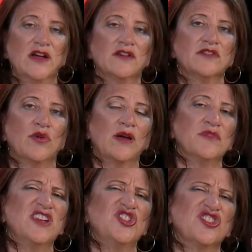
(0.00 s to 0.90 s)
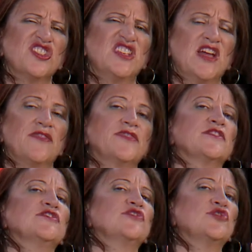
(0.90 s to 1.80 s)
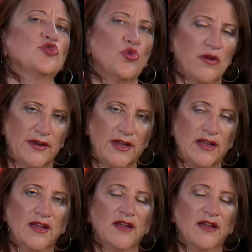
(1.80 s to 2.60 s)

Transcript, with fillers: So I'm going to just get the story.